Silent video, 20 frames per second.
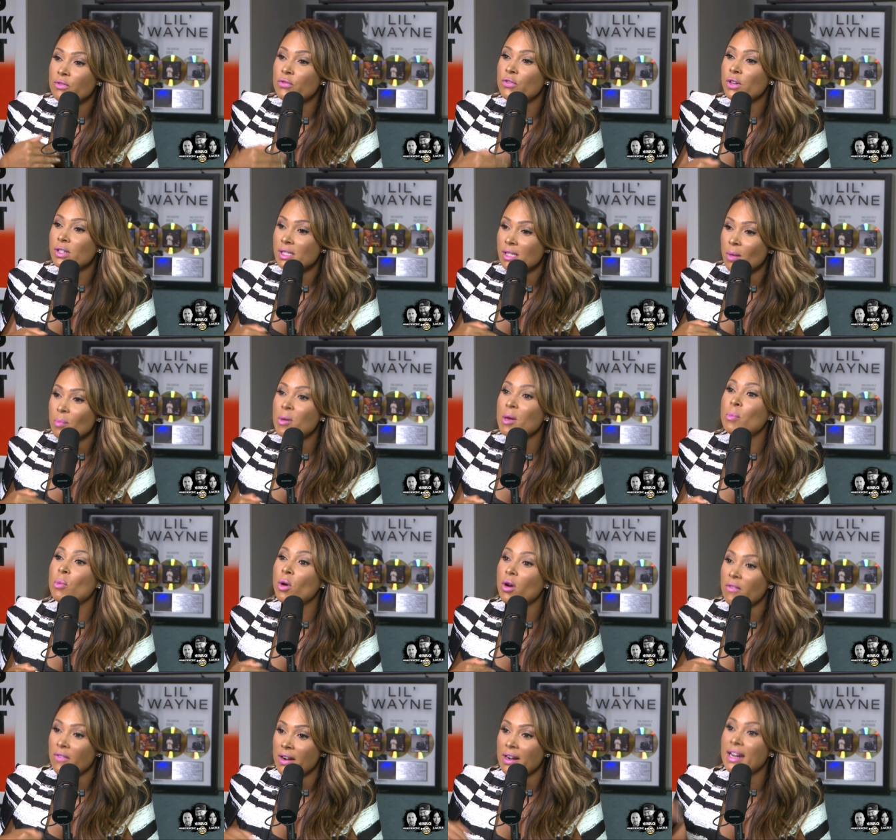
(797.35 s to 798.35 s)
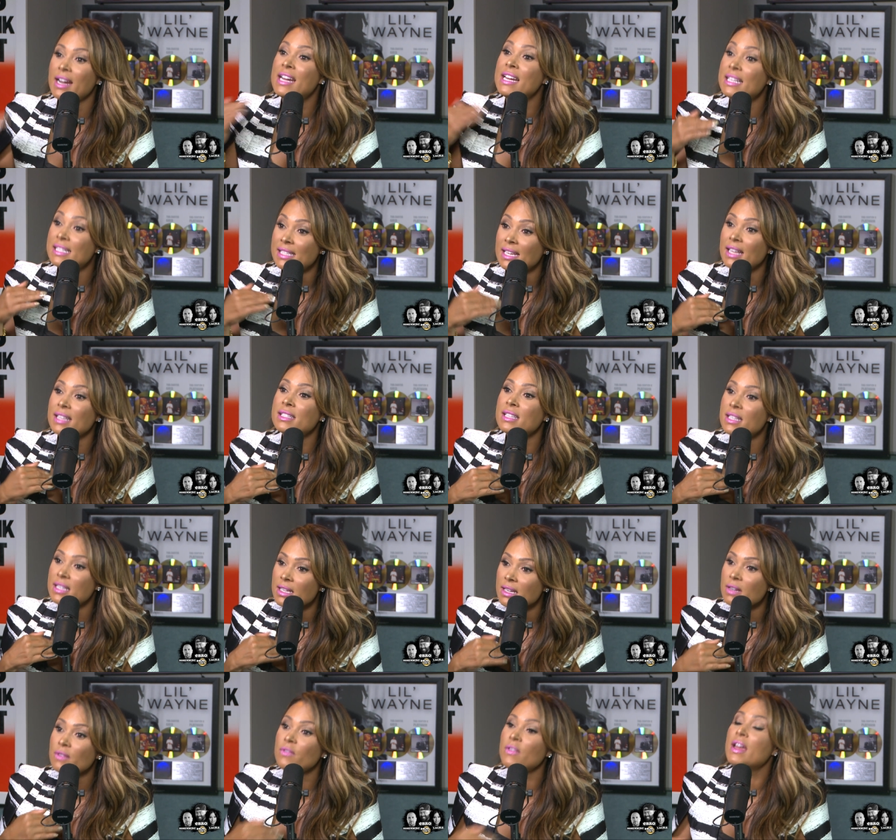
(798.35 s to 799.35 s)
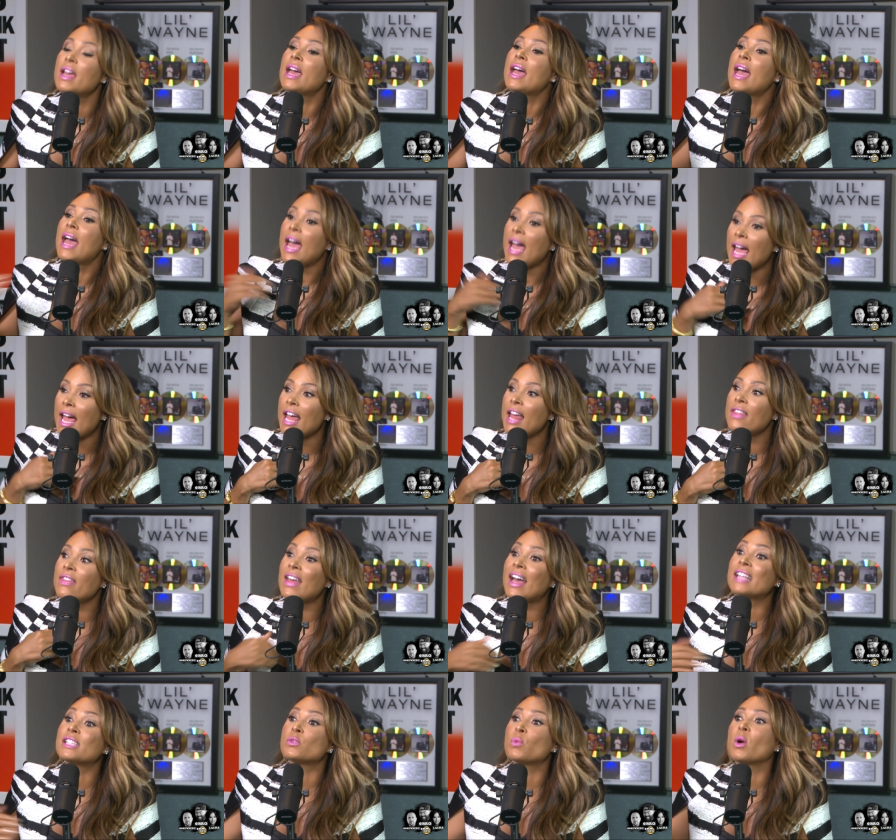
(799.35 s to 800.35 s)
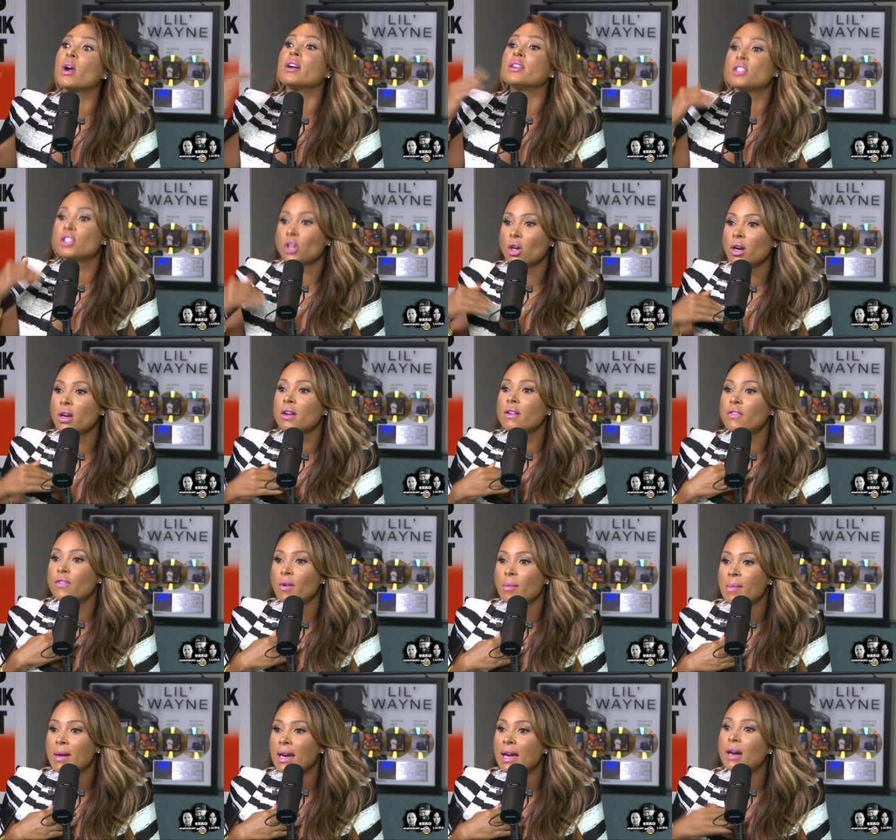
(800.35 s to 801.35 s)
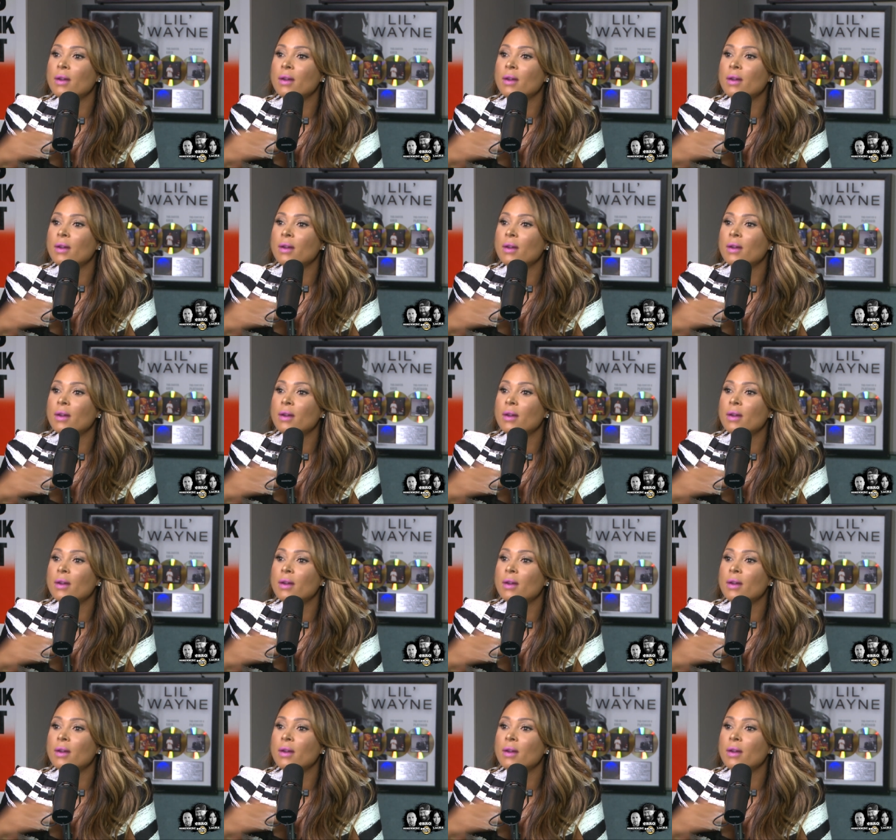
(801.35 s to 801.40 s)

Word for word: For that. some people, are very heat yes. sensitive, oh, and that's where it started for me.